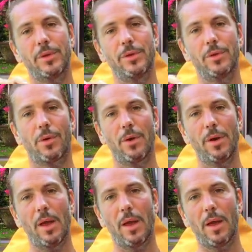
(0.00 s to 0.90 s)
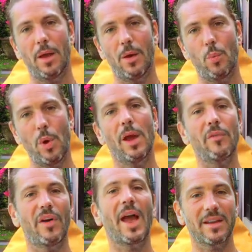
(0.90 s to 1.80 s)
your way
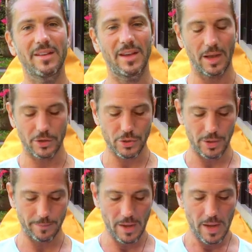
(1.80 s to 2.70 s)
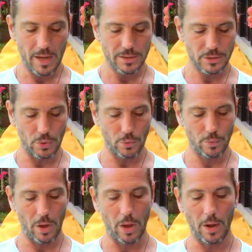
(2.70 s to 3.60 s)
of acting, actually. Though
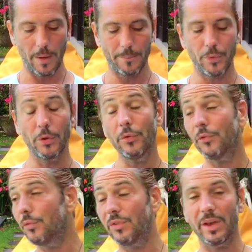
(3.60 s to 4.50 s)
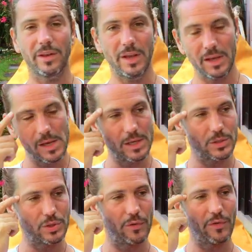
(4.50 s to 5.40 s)
another technique
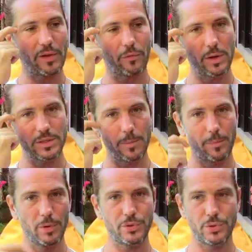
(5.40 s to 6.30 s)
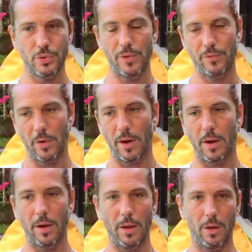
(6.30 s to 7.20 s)
is the fact, for example, if you are